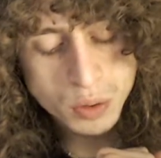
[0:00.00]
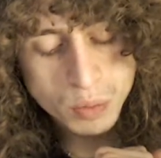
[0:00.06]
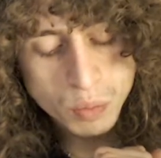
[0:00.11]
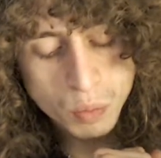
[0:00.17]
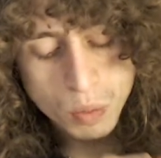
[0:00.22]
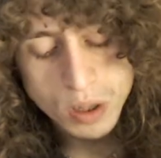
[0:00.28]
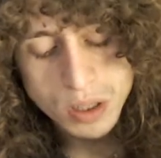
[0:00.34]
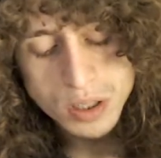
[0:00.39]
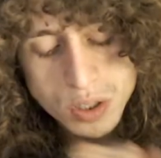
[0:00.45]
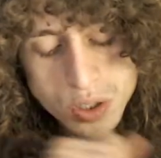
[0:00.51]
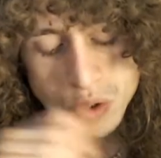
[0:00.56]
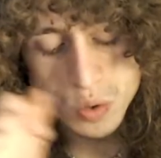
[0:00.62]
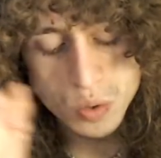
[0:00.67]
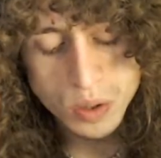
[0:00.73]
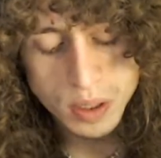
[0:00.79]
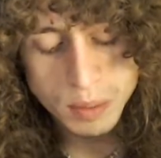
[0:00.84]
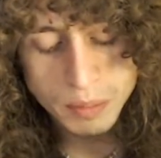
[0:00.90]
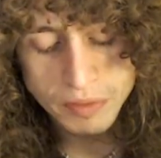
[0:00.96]
one
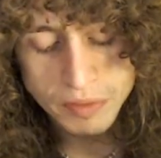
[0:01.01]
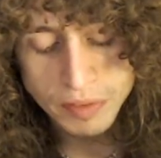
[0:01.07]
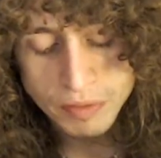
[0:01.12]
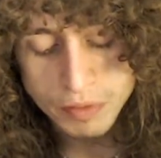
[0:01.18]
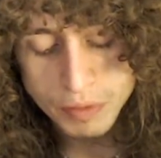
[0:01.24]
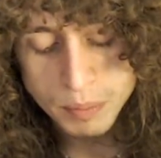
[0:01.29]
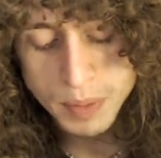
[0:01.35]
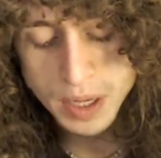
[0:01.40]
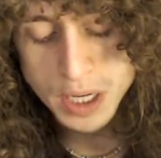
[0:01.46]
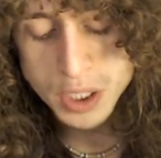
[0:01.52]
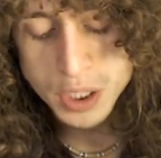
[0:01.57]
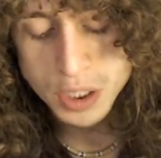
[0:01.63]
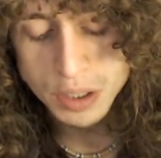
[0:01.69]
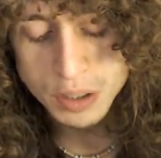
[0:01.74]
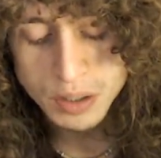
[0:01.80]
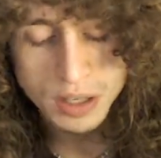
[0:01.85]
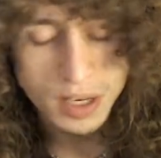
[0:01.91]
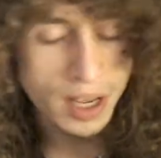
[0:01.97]
stream of
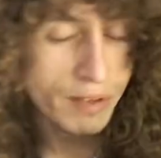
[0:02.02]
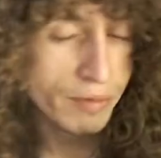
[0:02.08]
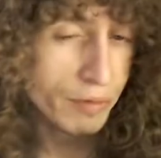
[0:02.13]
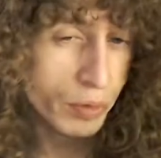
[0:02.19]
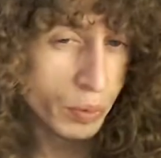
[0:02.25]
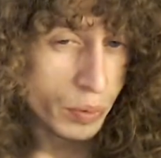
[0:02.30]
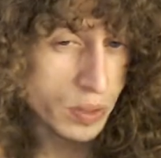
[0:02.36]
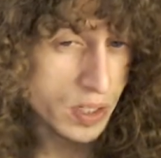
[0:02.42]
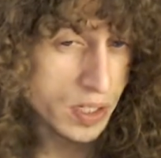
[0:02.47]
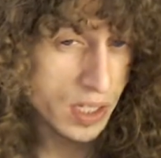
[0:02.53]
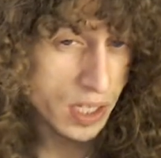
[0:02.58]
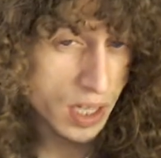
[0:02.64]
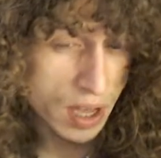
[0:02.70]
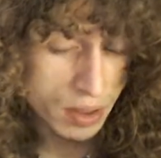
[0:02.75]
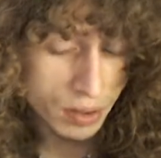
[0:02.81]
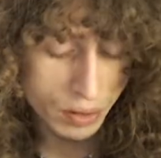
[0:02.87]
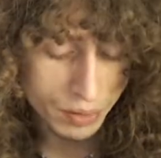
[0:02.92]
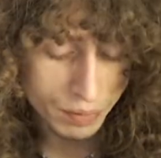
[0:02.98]
information influenced the
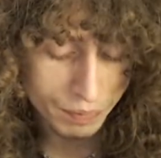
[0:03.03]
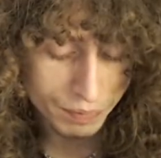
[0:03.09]
other,